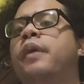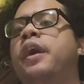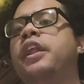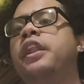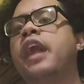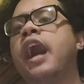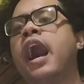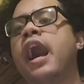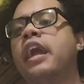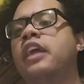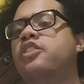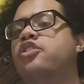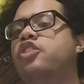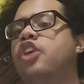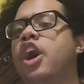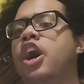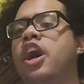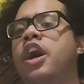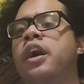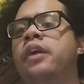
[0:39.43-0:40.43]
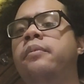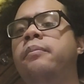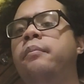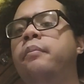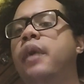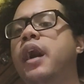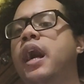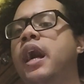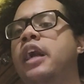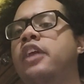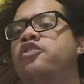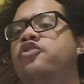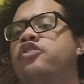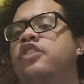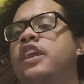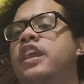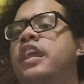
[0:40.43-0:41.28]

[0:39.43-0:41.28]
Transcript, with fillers: but I ain't done much